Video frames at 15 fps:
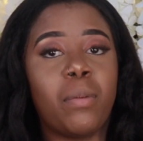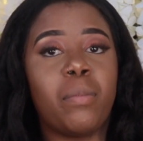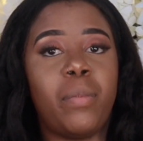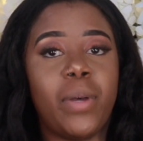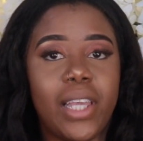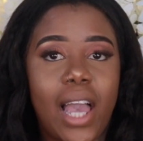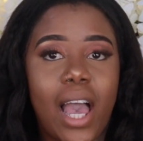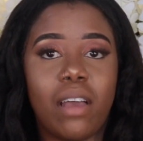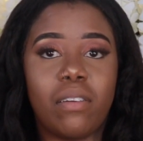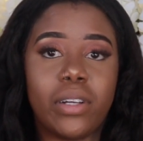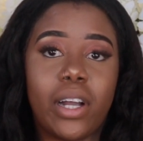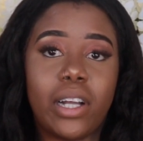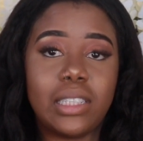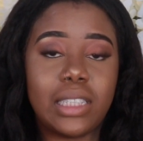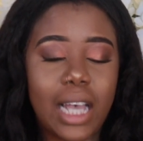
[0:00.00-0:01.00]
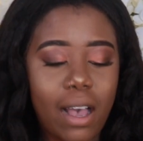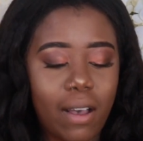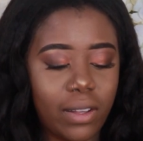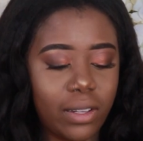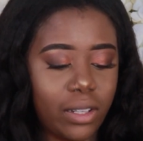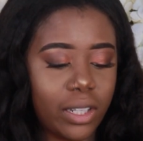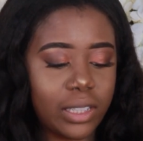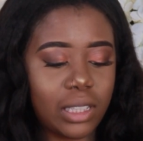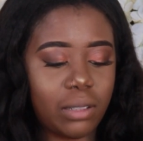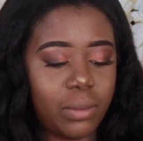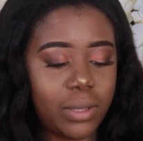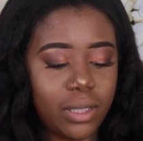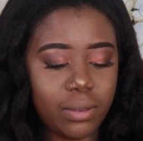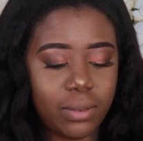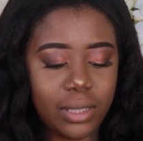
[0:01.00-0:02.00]
But yeah, in regards to how it looks, I
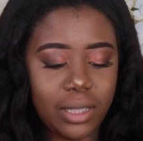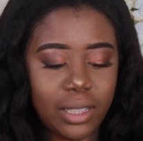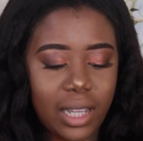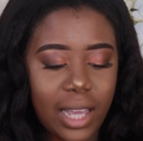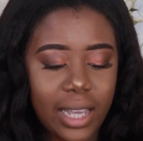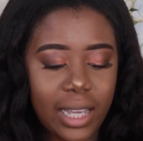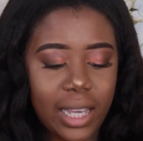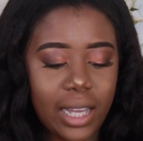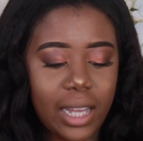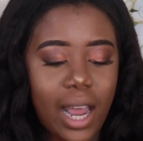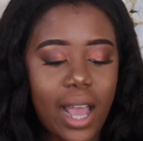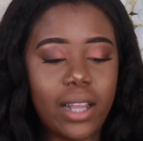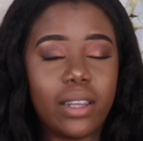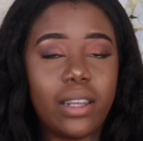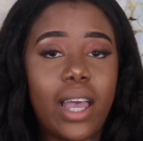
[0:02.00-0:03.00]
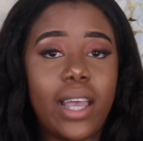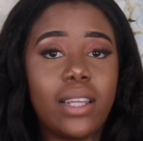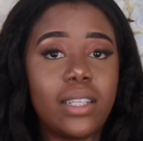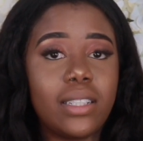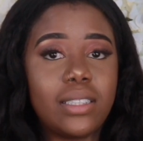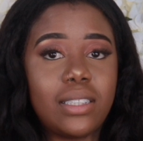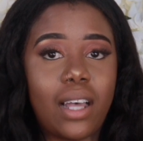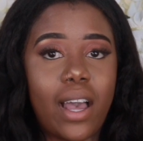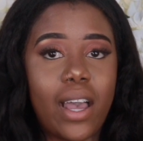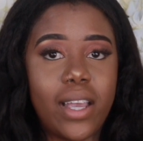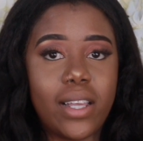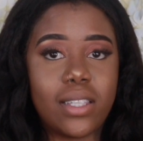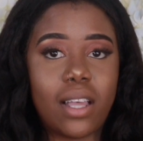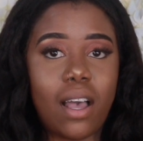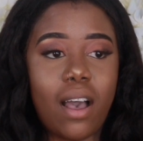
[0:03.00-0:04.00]
really like it. I like the
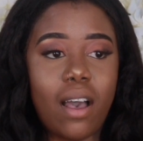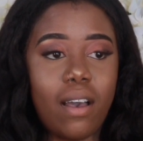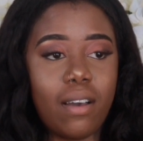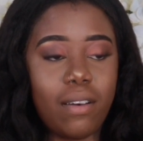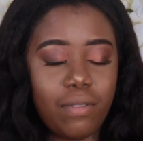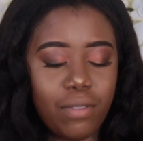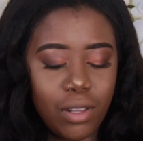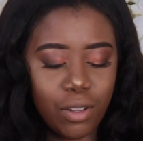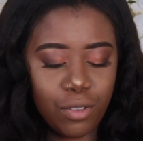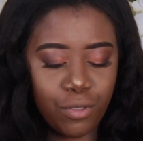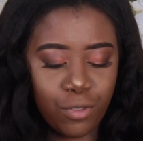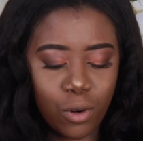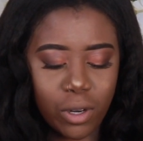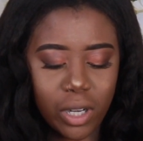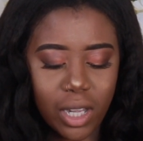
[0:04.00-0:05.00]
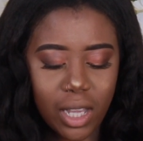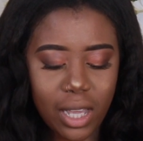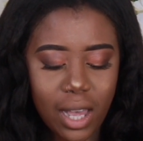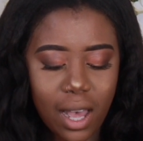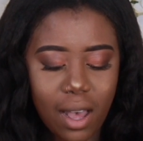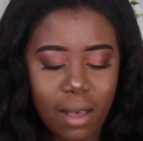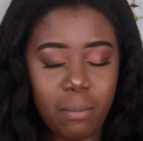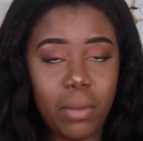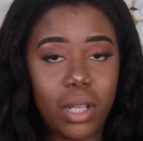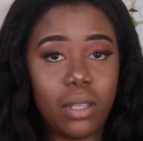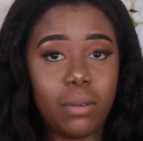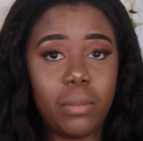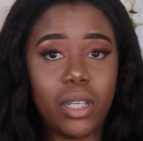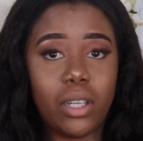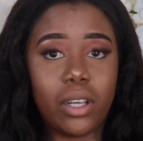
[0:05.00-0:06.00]
size of the 40
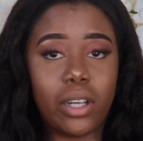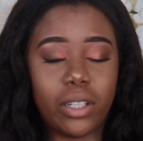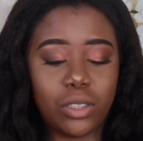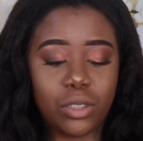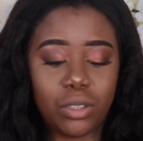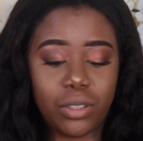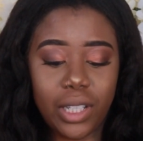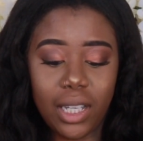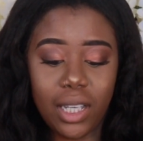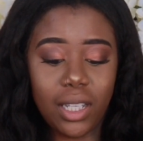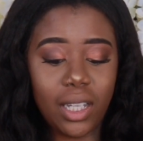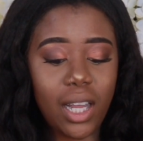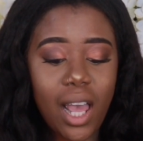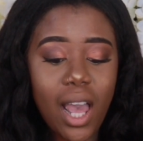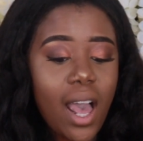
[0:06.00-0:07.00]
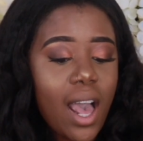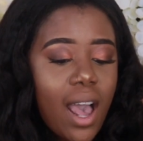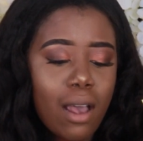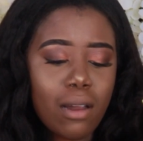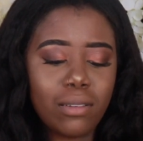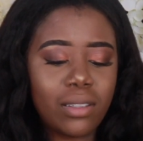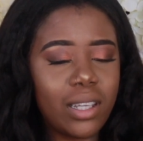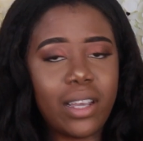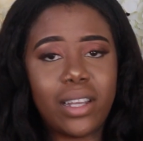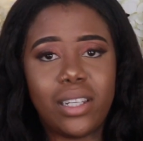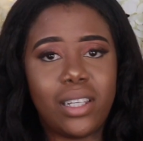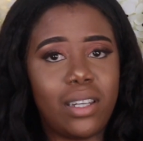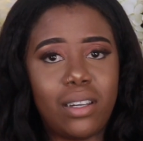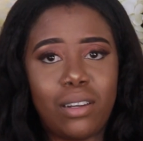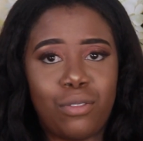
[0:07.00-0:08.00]
millimeter screen. I don't think I
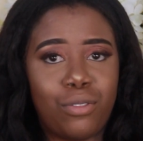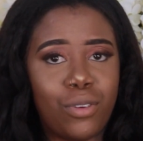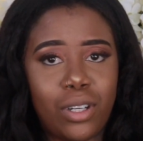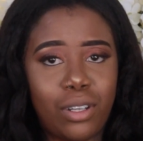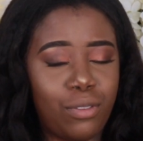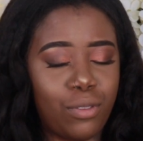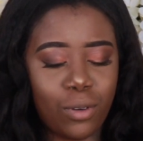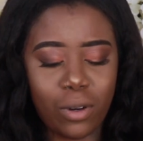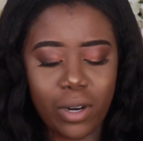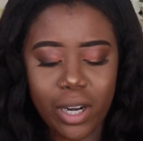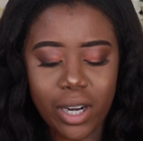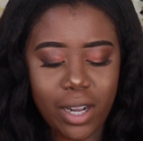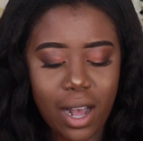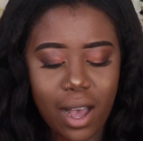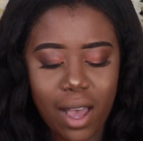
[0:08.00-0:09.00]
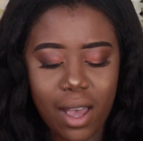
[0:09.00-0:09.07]
needed a 44.